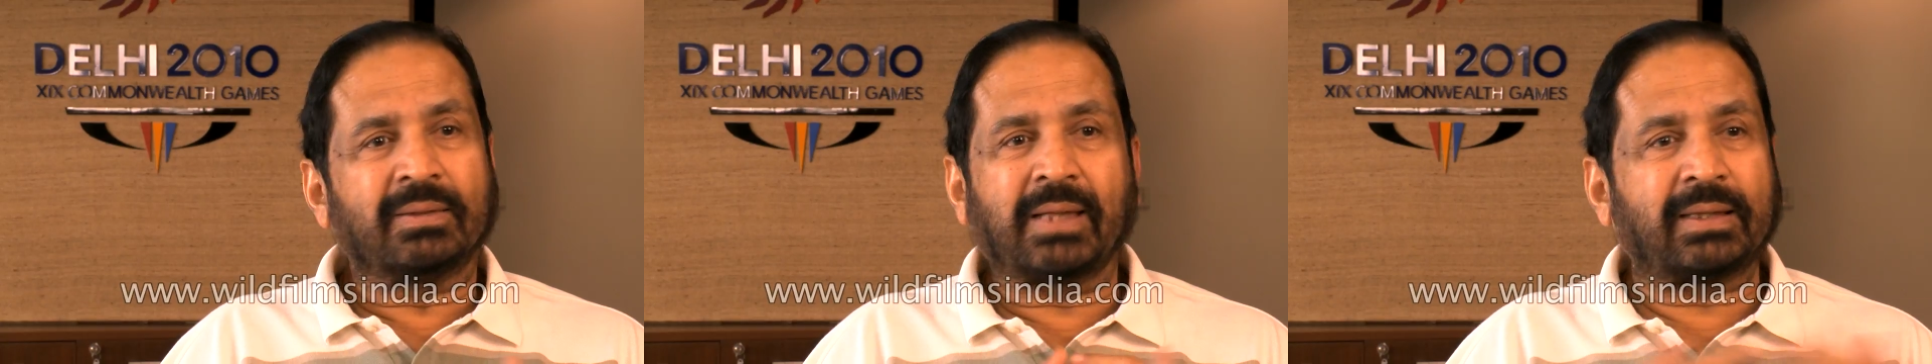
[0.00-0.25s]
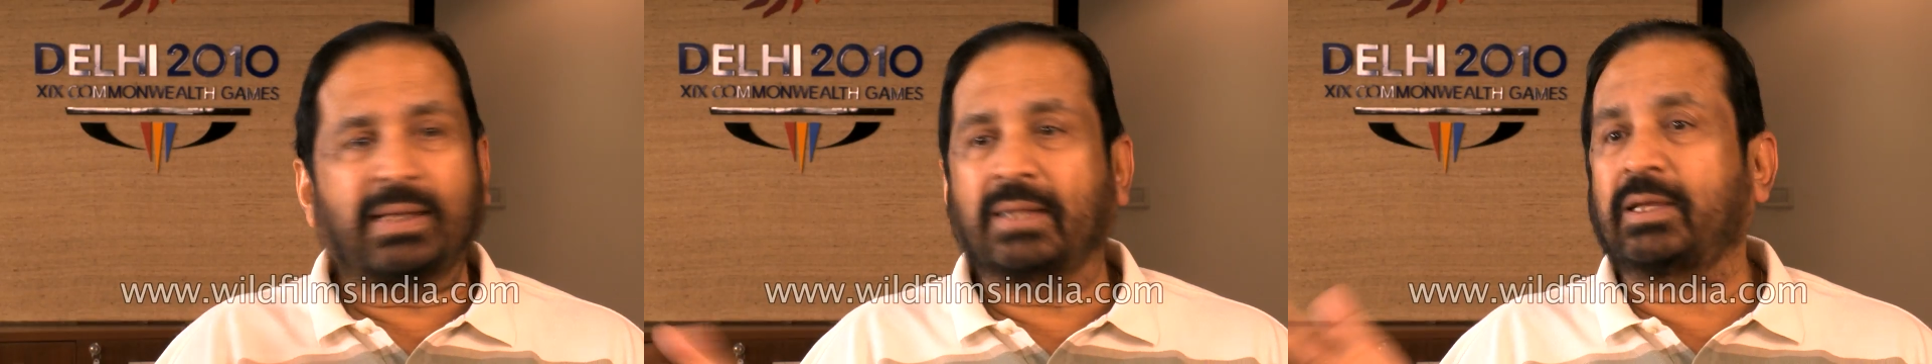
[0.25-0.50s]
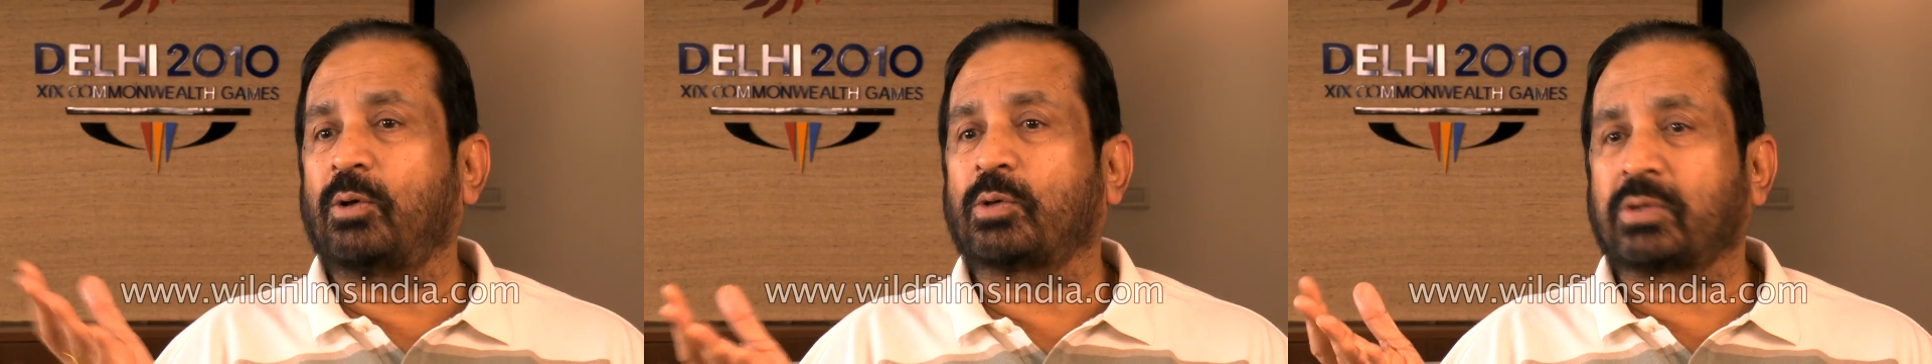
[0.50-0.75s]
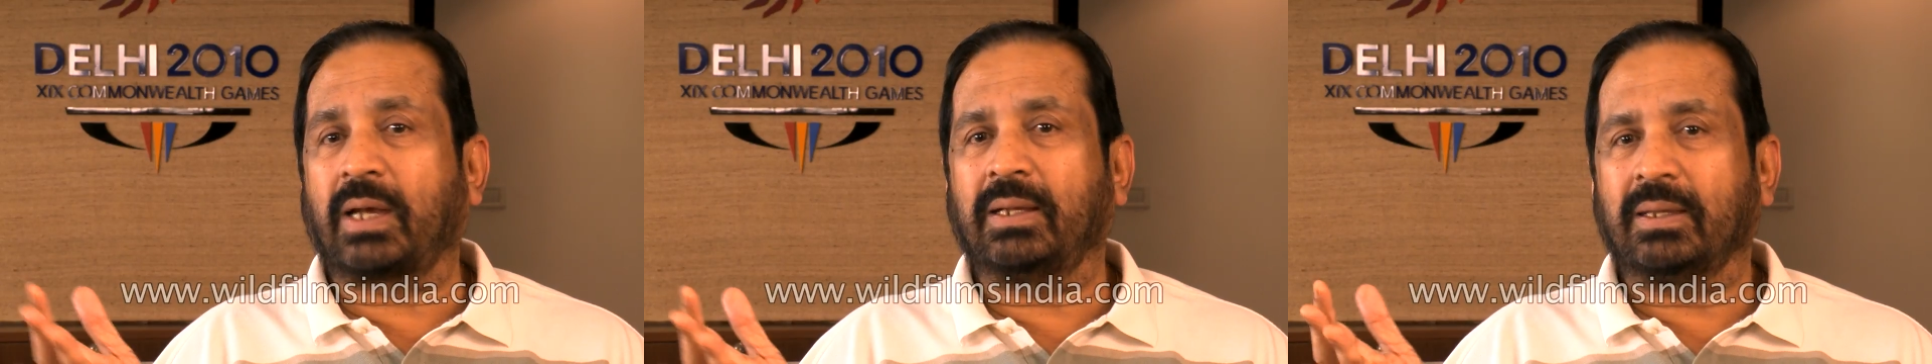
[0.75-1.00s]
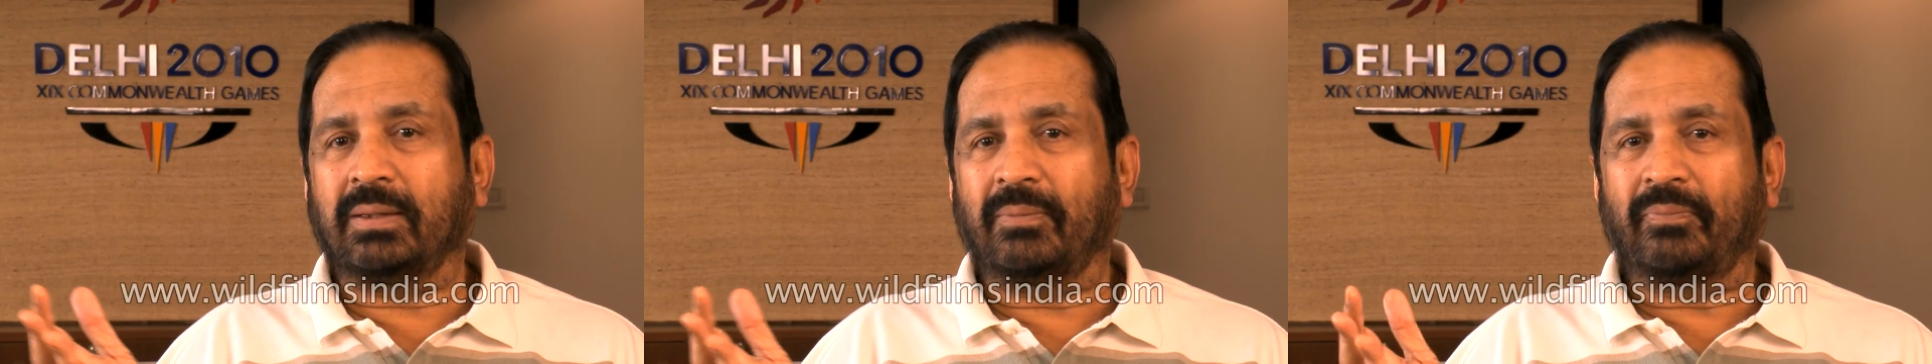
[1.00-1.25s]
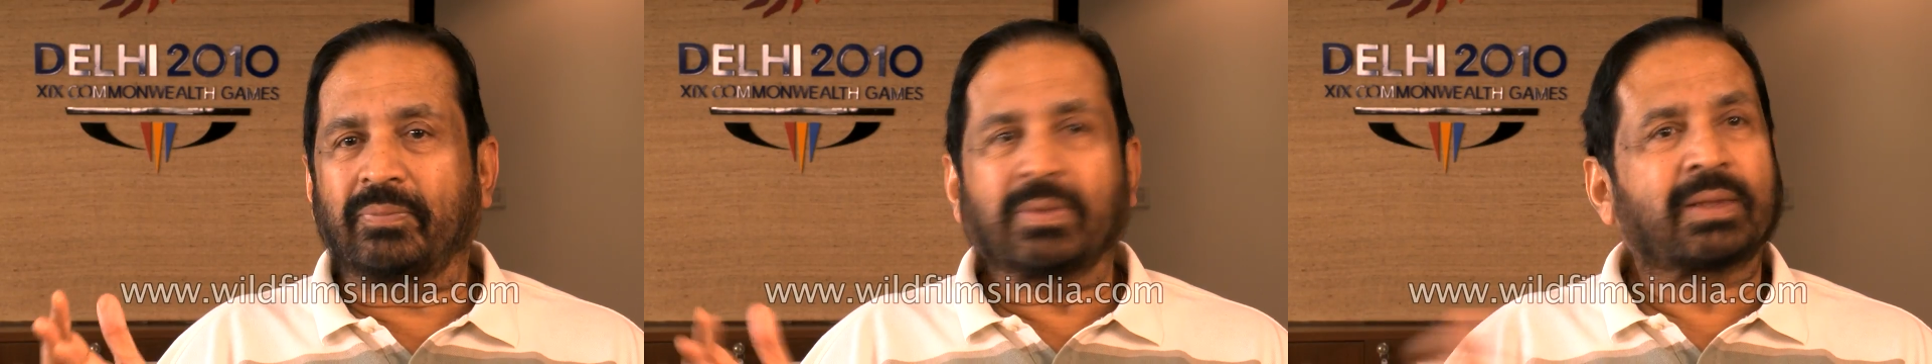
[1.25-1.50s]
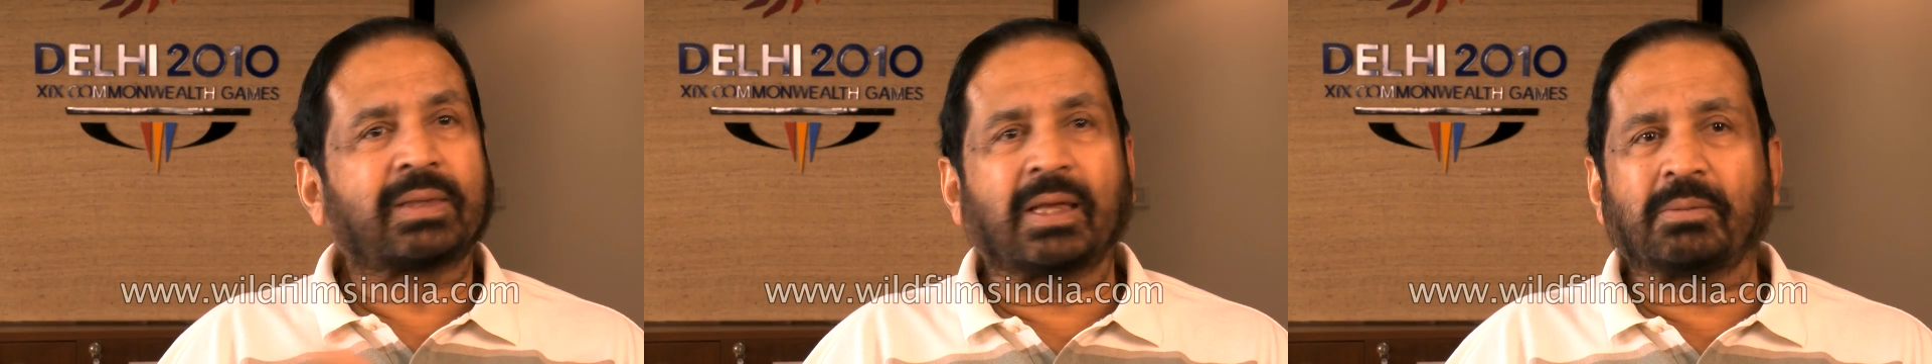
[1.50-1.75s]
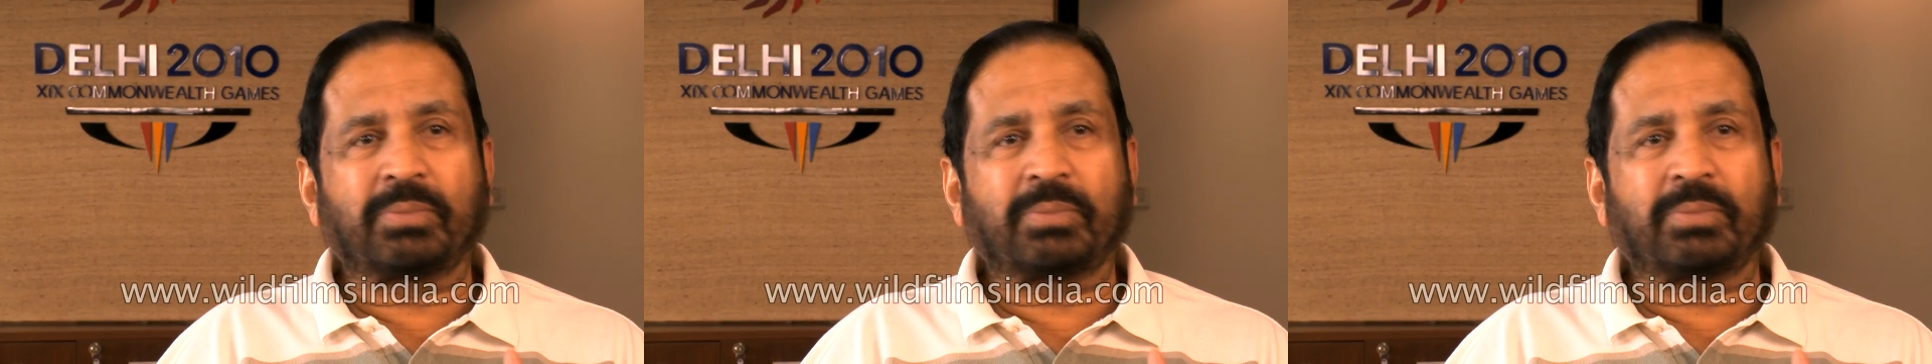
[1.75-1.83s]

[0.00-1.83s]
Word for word: that nothing was ready. Things,